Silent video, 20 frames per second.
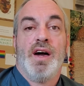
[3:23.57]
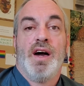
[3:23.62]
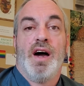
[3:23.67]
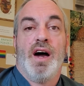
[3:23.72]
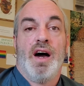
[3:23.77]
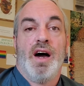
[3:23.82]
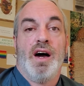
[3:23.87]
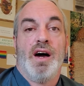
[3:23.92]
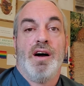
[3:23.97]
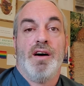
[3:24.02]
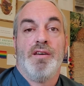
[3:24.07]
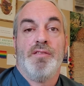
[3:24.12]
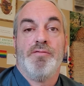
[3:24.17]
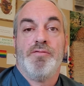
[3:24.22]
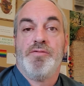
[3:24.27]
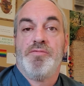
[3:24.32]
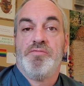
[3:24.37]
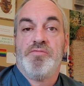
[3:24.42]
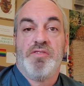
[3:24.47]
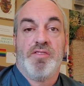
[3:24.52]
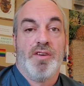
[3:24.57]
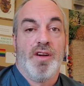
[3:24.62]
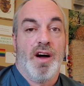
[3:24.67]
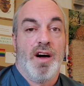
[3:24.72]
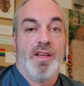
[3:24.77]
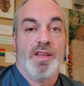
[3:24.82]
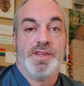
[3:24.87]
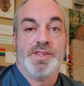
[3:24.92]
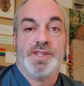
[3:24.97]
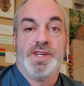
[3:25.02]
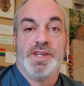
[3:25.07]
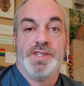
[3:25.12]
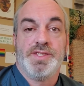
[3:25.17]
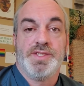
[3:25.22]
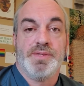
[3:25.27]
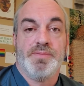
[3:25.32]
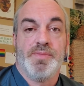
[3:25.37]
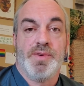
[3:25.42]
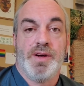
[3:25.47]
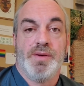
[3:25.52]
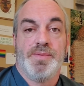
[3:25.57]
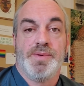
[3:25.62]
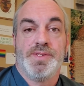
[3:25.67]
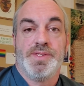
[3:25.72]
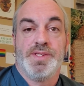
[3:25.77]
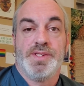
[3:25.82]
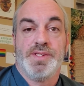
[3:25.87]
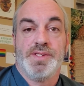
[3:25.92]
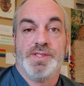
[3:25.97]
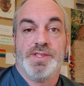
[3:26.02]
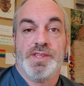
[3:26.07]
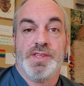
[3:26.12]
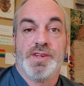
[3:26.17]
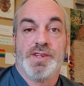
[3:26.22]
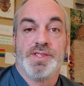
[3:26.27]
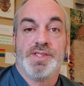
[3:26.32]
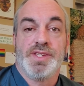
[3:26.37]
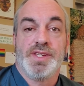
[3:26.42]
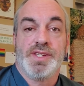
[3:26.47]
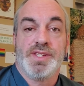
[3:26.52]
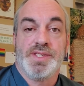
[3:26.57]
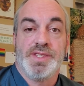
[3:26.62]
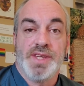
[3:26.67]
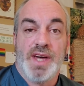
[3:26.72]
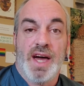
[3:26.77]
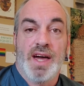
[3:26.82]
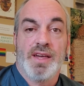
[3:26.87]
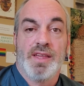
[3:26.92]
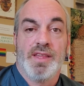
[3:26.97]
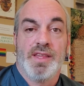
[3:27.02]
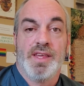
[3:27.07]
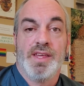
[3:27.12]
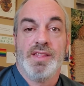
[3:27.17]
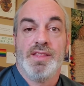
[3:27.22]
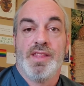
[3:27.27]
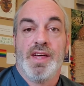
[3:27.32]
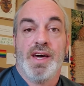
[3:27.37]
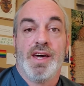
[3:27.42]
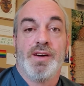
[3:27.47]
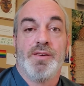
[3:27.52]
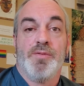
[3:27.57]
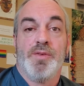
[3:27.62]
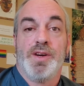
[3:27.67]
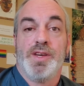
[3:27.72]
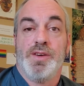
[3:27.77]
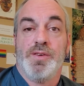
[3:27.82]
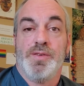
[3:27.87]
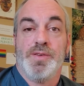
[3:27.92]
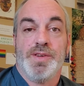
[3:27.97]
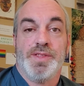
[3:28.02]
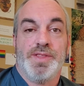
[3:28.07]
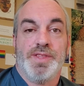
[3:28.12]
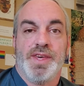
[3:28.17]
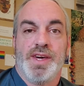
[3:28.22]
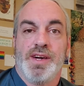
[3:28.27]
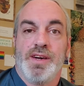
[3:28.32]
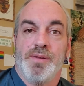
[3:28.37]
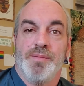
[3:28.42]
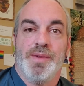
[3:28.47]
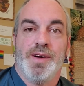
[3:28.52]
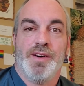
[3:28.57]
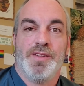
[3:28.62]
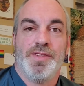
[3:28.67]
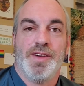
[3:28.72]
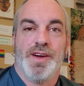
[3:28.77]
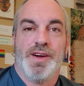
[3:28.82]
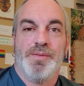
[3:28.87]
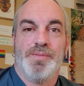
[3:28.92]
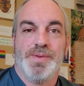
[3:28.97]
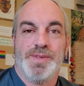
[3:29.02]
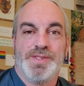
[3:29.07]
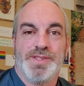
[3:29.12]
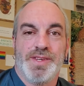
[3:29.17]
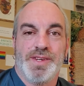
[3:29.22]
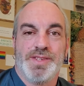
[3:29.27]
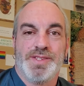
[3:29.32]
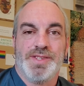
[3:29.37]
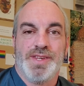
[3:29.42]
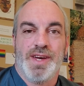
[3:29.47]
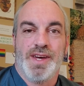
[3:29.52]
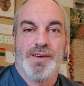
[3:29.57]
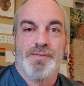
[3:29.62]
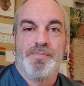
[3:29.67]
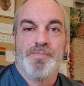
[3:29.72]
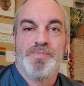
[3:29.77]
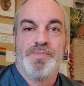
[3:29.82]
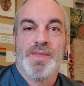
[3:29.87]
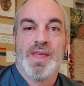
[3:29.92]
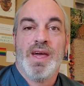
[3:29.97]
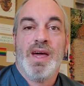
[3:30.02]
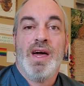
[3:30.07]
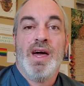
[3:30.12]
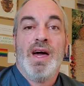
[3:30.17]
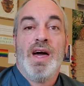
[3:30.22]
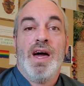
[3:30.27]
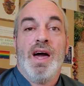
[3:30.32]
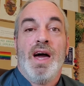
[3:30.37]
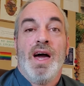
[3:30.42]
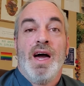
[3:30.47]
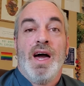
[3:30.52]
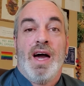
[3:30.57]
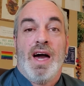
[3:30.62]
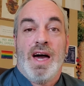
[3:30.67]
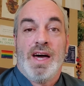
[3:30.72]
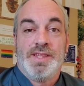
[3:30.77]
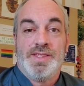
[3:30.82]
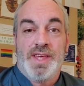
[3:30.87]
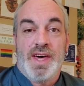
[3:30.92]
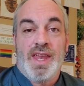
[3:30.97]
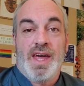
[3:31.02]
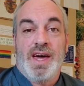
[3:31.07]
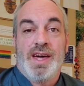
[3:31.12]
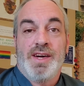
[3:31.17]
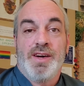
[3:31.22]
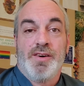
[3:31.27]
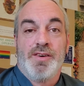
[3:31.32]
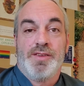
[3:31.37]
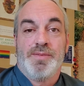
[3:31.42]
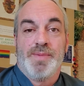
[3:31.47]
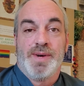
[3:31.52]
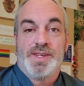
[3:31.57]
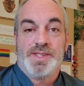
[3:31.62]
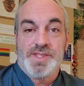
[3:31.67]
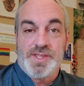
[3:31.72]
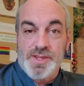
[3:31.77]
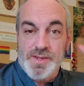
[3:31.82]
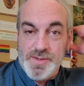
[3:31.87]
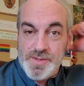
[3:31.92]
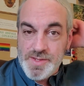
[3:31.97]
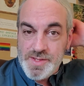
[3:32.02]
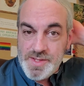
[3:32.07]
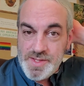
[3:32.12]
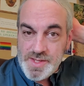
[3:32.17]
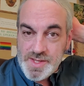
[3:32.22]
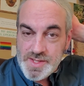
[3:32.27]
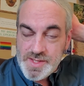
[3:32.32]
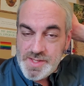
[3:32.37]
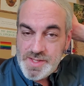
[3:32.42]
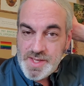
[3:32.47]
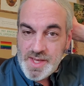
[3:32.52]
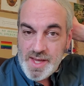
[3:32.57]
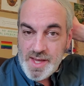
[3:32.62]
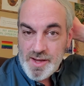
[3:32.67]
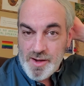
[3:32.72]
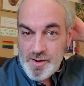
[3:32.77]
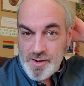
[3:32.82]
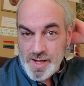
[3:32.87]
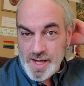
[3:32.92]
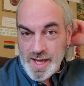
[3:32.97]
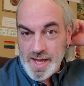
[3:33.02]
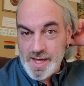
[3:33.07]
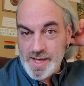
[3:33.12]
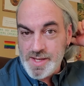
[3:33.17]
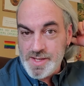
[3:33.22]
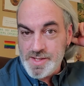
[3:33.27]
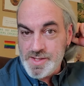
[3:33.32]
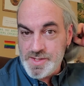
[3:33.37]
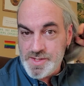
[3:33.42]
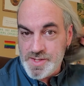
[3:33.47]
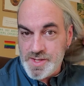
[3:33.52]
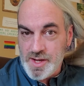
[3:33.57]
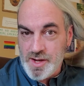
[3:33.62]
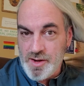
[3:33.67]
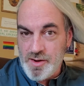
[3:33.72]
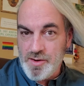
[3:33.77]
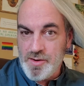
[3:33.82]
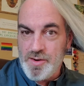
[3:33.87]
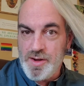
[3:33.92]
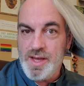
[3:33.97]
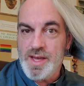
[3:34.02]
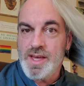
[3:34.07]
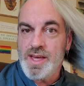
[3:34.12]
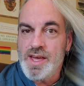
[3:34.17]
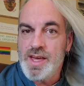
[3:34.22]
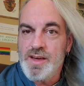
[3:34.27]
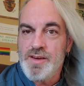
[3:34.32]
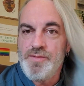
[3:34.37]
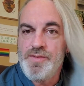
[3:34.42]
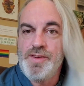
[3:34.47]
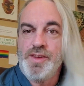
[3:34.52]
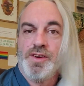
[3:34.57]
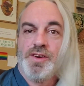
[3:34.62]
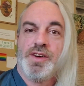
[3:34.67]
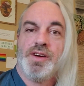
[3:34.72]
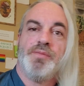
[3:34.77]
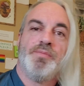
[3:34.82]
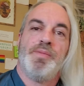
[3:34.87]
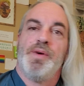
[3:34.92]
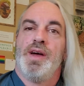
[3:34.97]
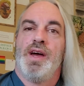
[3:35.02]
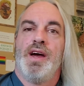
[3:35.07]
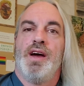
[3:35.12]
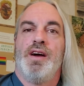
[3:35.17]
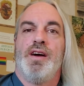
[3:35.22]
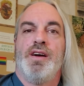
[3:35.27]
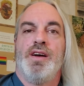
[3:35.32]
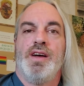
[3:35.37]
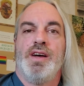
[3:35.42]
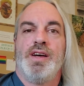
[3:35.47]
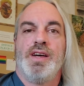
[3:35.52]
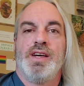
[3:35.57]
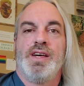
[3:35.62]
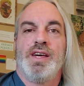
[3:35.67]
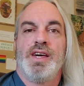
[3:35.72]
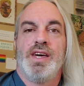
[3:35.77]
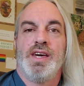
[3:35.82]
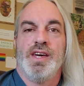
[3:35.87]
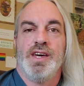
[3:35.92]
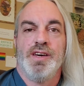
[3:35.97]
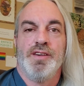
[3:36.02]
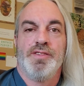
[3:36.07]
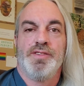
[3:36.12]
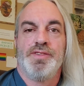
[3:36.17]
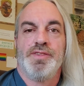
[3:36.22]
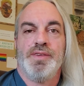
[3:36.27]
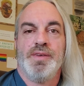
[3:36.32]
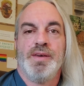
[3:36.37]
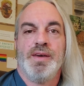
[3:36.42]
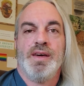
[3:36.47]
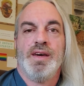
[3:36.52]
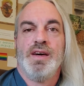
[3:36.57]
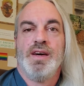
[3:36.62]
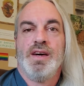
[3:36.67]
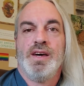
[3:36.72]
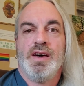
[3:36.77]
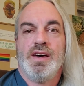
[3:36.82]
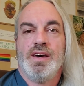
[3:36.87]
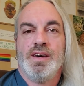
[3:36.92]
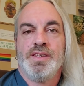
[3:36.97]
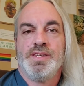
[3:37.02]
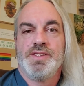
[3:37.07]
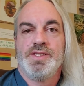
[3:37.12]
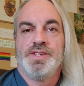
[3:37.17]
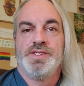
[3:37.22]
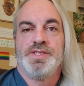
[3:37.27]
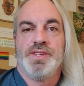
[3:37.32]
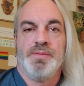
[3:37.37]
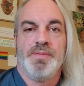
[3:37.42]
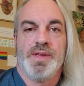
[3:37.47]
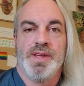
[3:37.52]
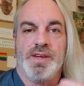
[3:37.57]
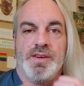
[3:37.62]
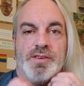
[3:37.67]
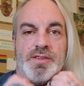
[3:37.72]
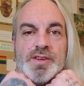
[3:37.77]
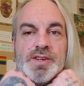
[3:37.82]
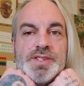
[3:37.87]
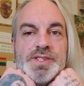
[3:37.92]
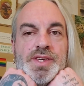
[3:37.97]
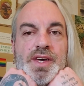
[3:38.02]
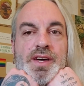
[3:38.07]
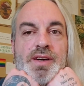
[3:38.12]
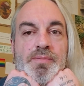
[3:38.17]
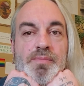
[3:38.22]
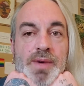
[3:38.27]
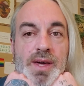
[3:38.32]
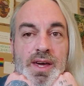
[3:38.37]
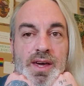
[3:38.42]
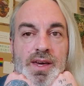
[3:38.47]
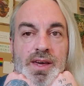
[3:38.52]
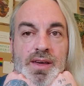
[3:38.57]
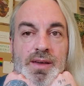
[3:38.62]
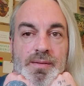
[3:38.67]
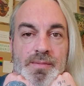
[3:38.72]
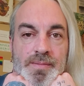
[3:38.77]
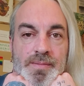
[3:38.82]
for all intents and purposes, looks exactly like what you would think a male therapist looks like. And then I go to my students and say, okay, so if you compare Keith to somebody who looks like me,